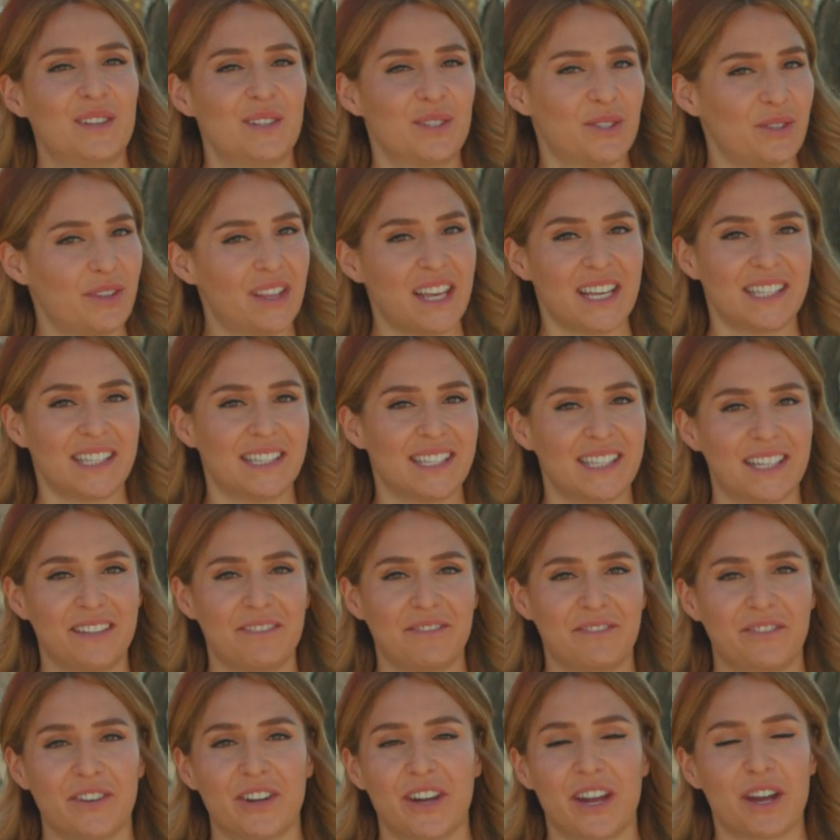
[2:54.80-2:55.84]
So that's it
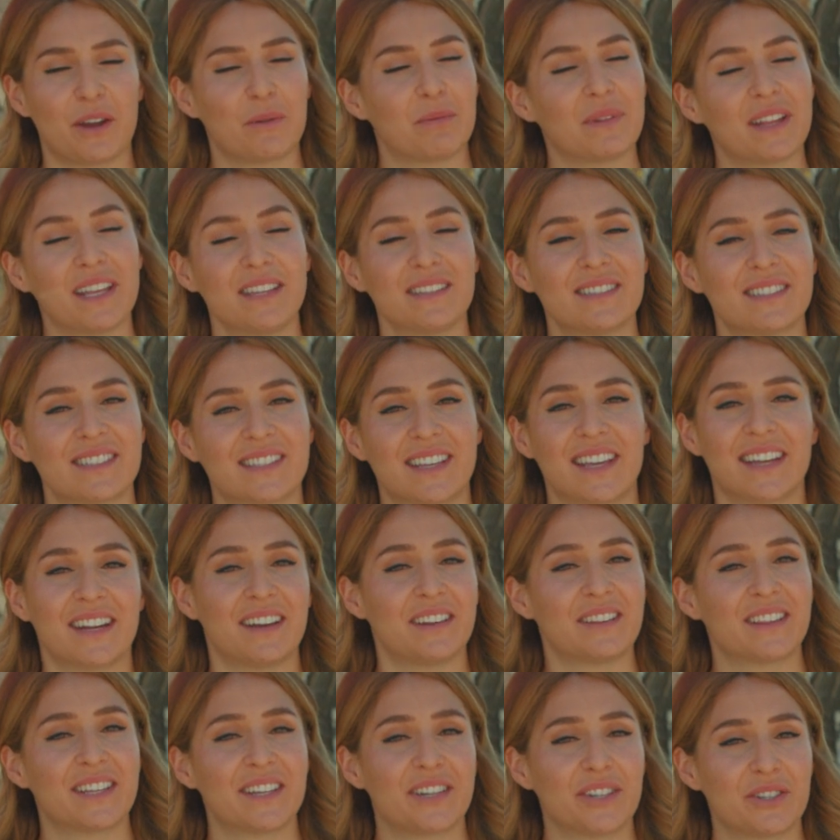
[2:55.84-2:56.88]
for air plants. Get
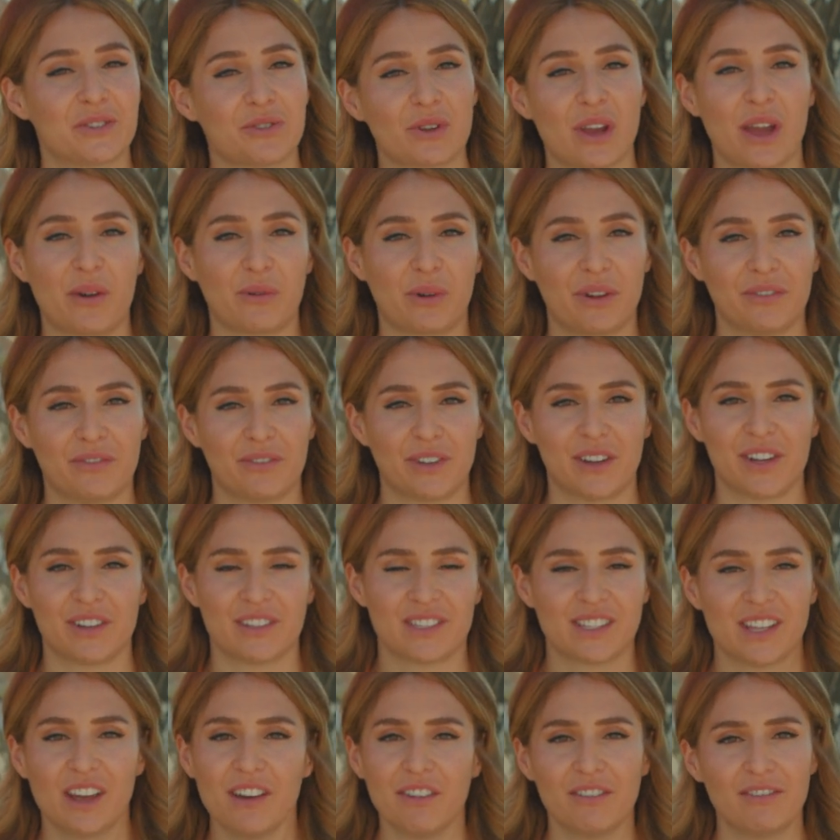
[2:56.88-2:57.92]
out there and try one for
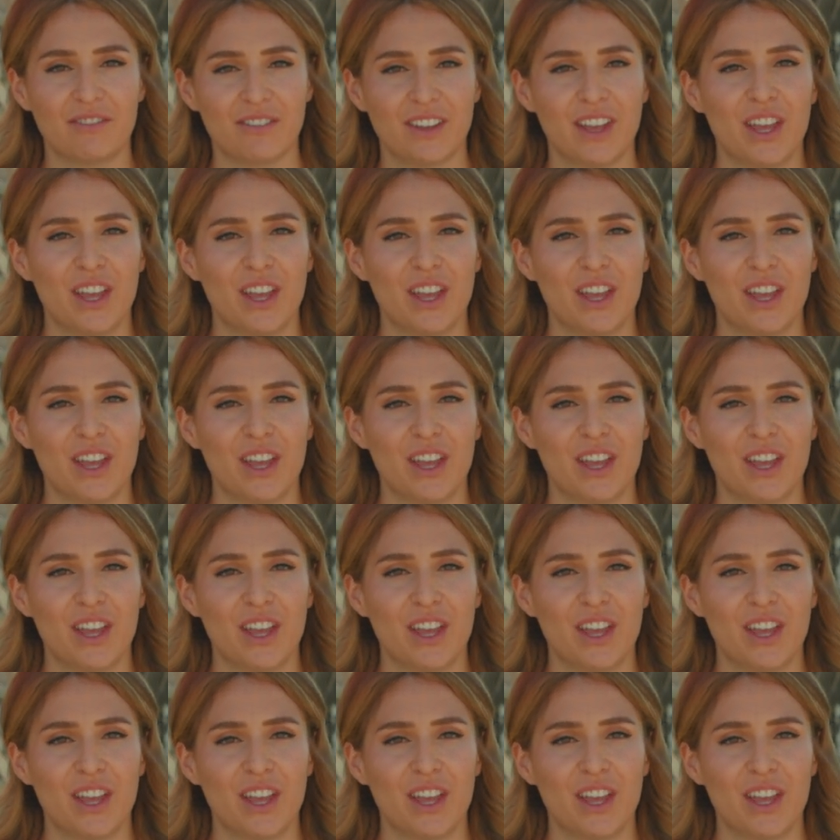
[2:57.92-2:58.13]
yourself.